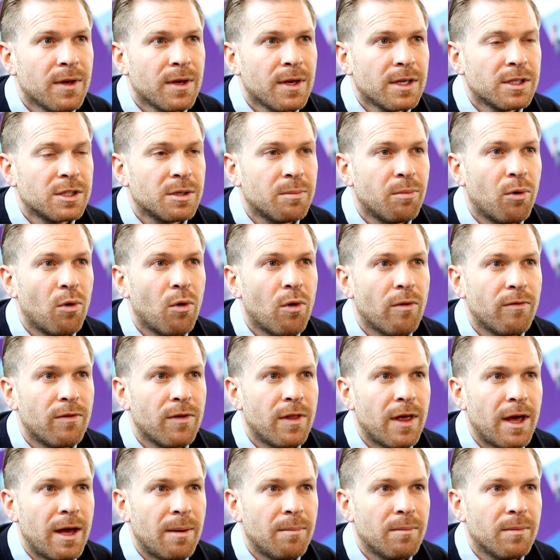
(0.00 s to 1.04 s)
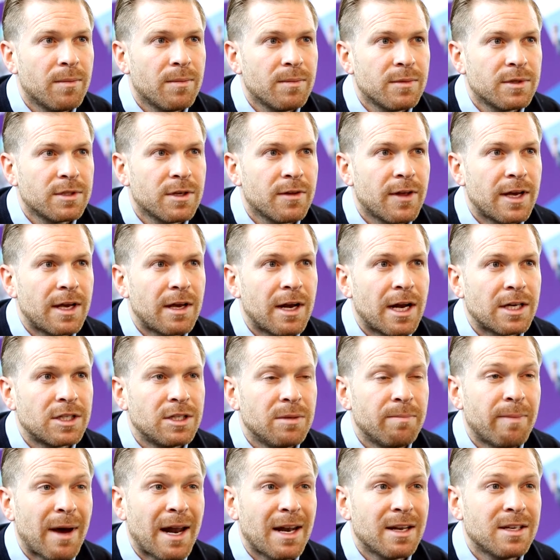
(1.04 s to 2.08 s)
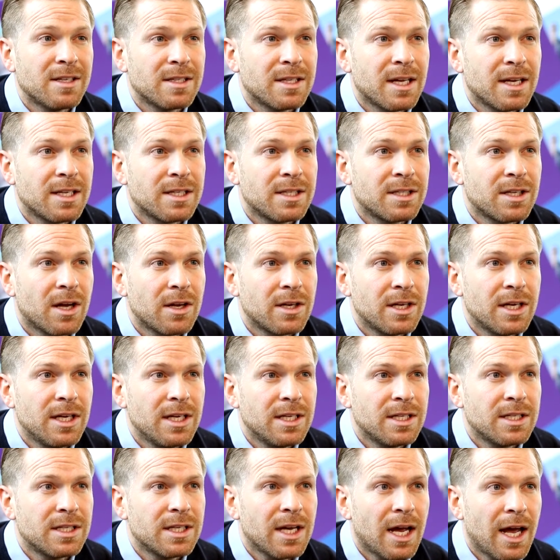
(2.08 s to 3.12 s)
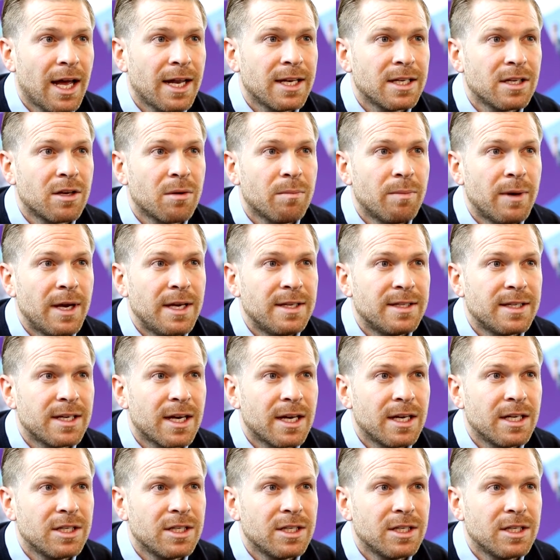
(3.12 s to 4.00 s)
support for them so they can actually balance their studies and competing at an